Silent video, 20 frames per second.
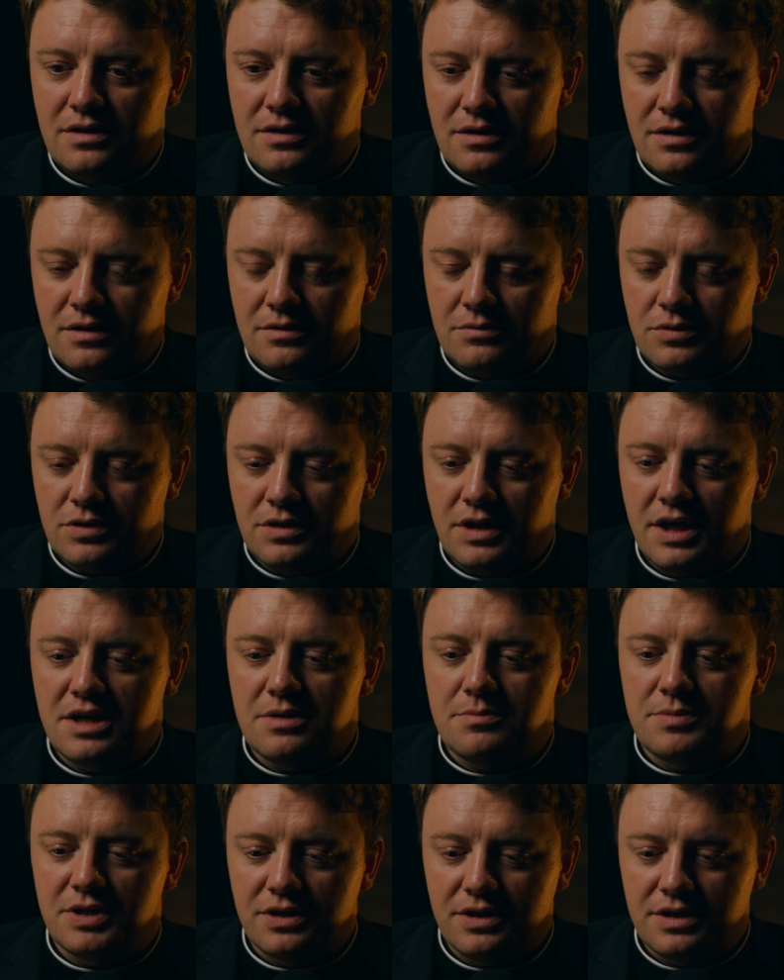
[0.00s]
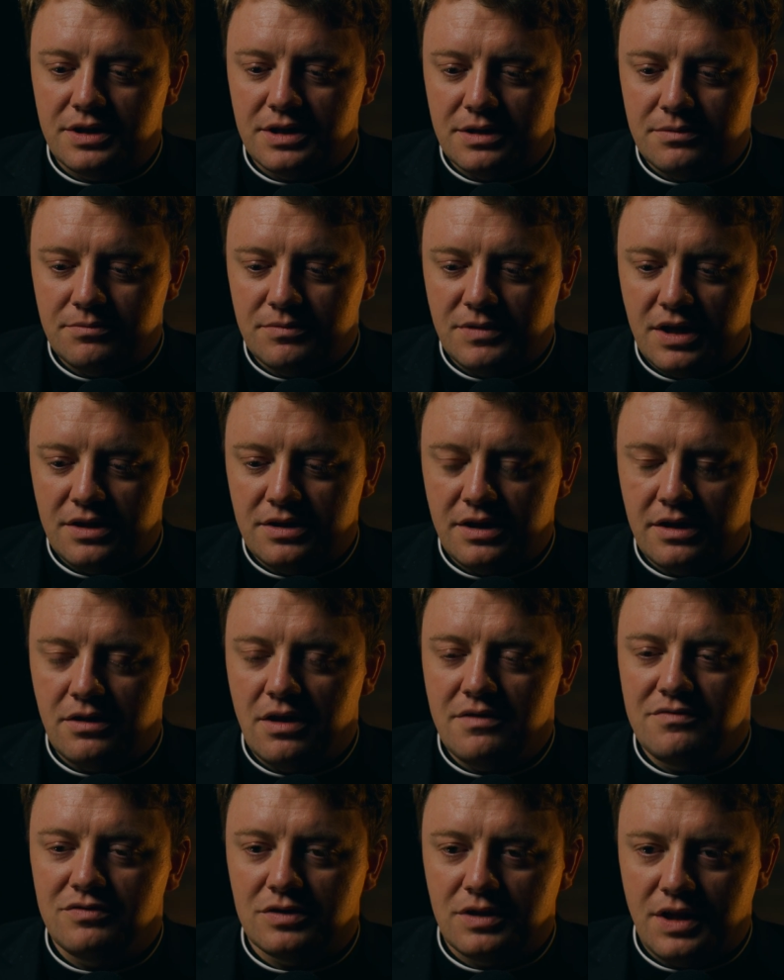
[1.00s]
relatability. They
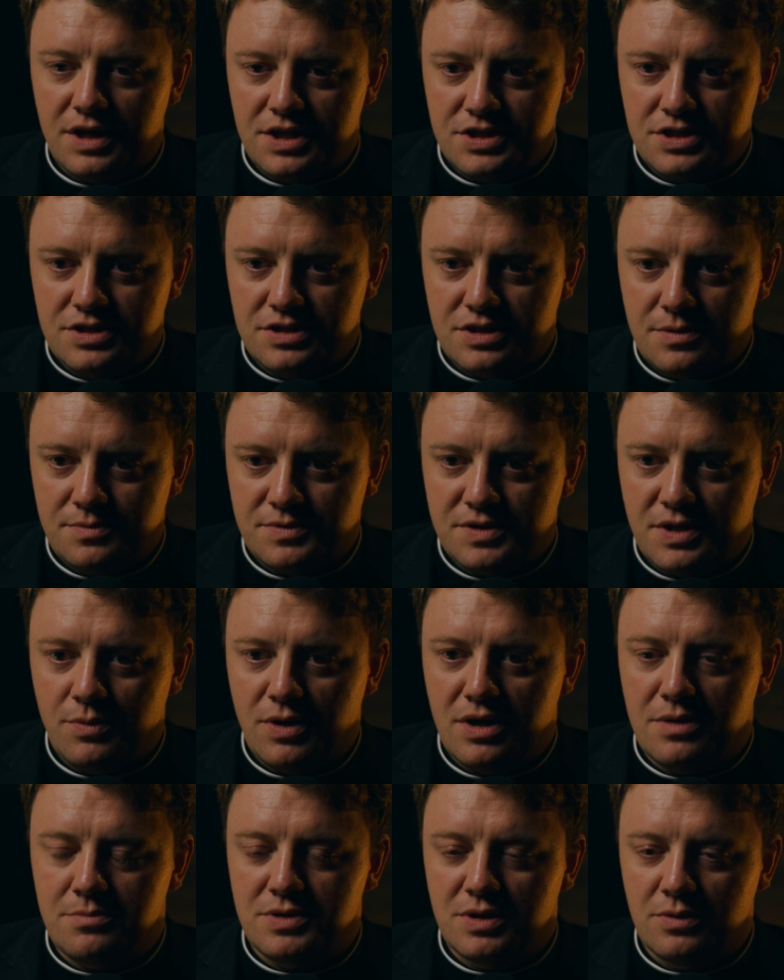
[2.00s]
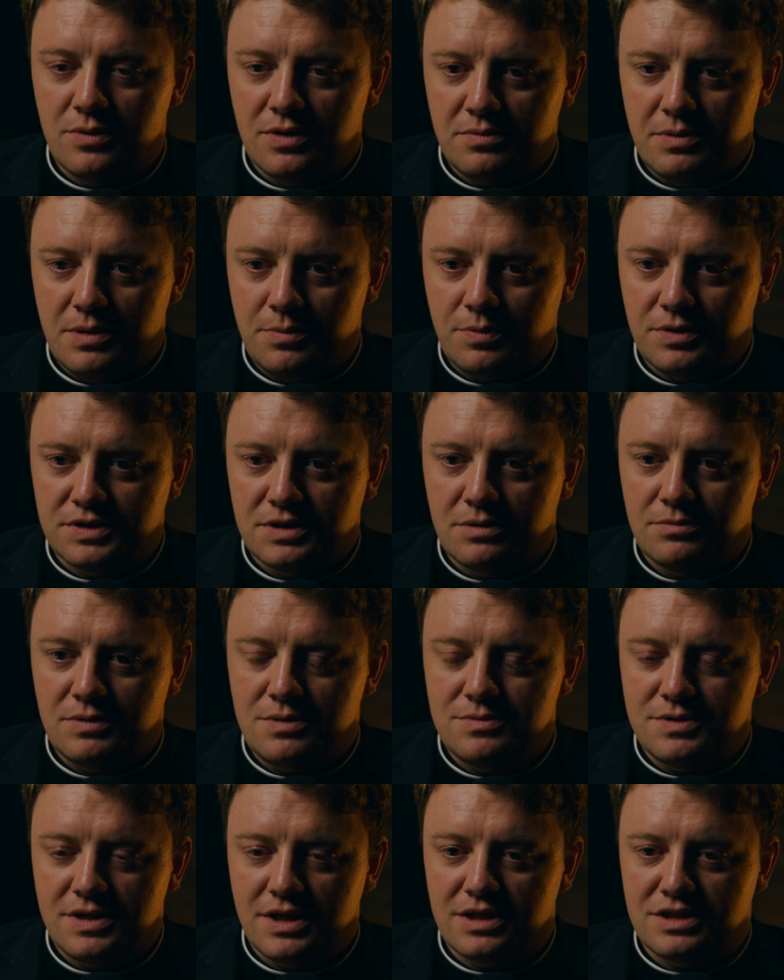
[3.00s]
love relationships. They want to be with people.
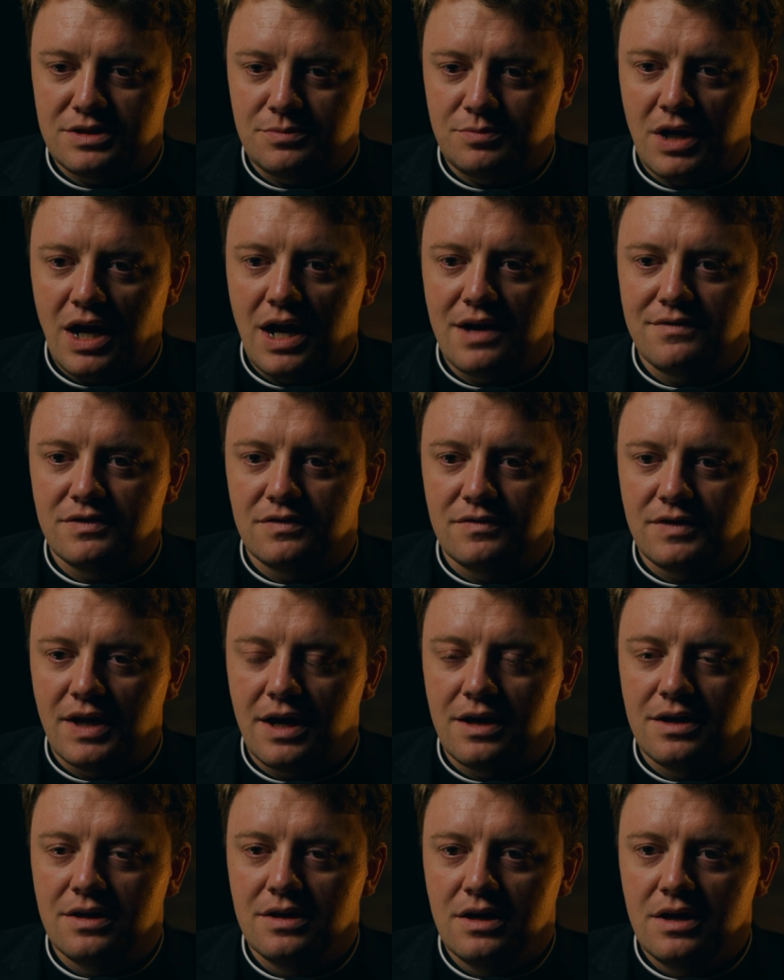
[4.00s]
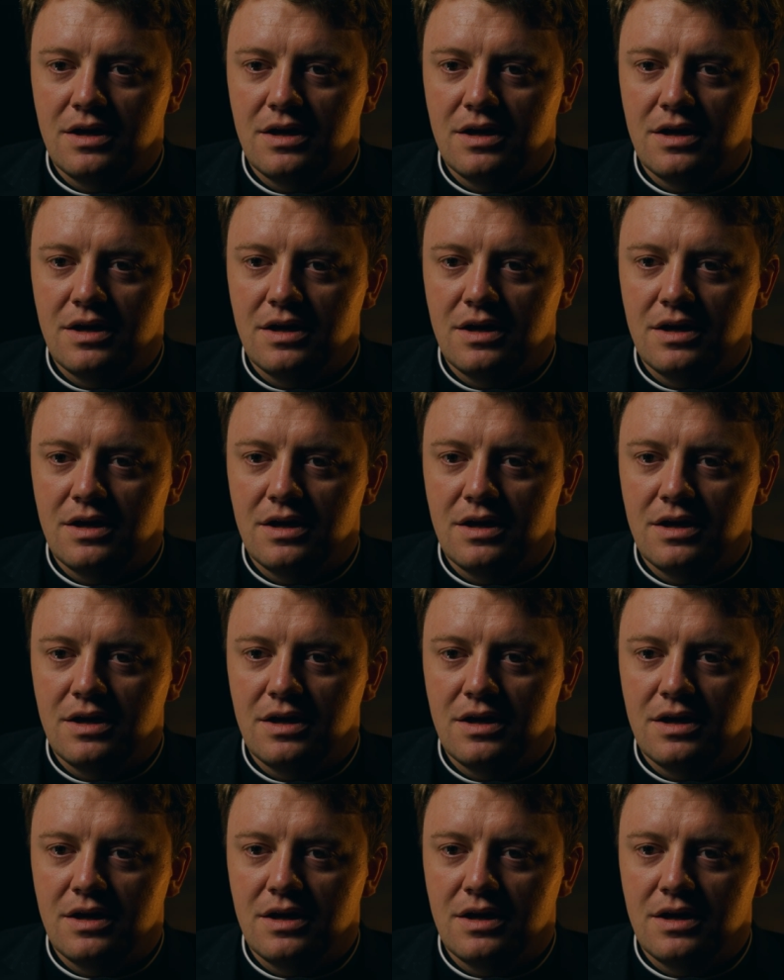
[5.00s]
Sometimes they get deprived of that.